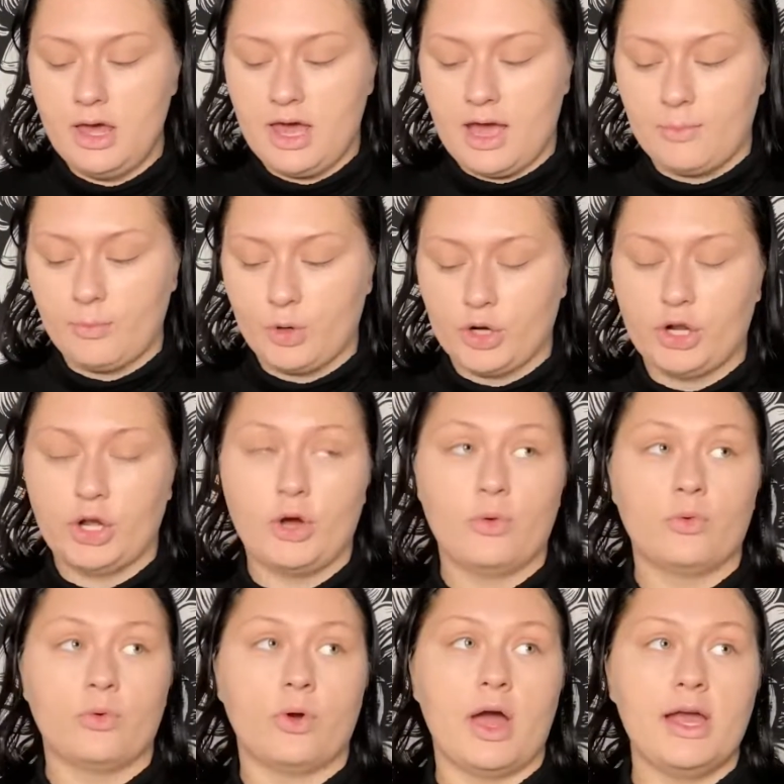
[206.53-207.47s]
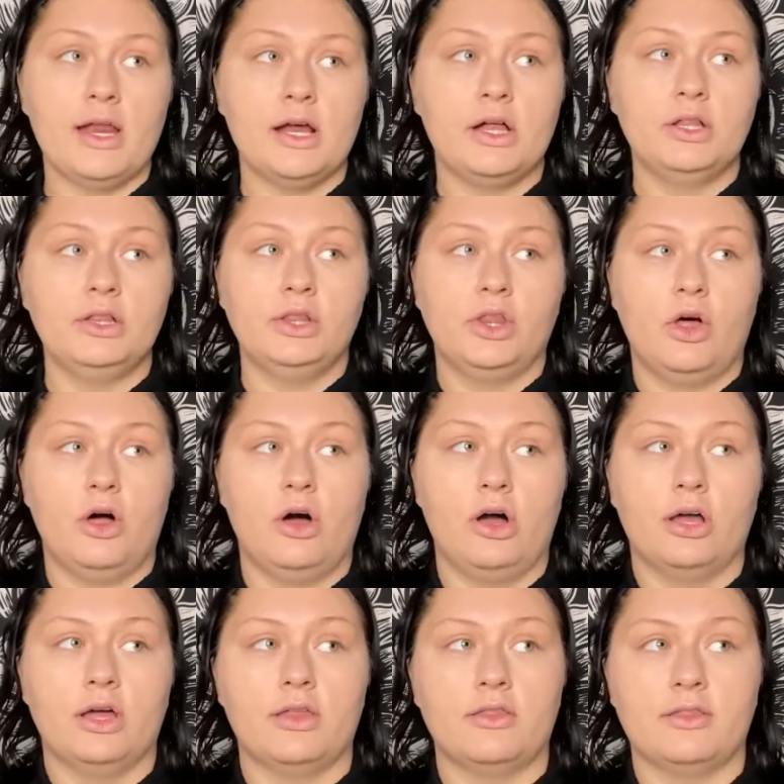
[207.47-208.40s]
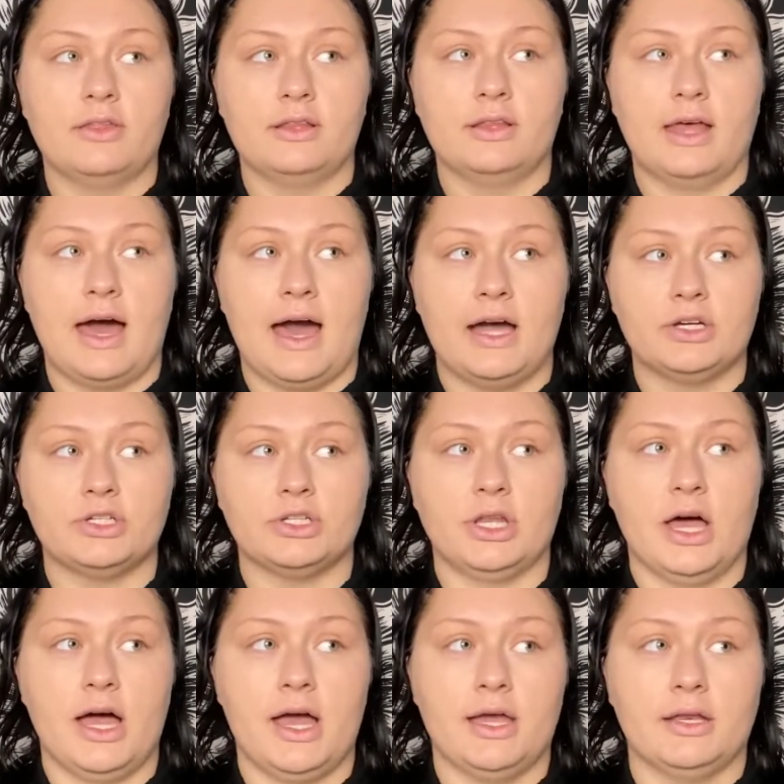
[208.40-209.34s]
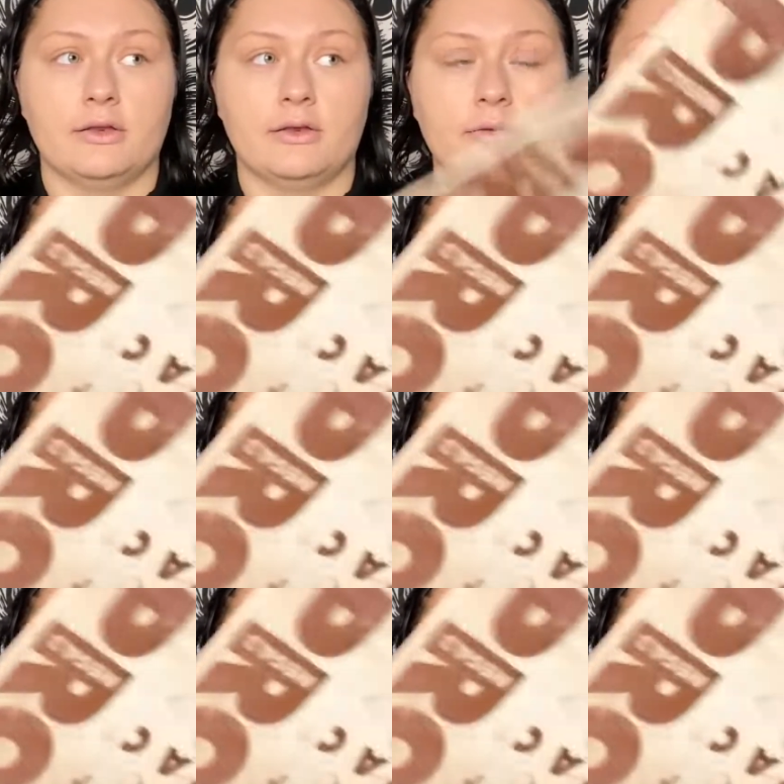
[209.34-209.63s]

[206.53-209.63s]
and we're gonna go right along the lash line.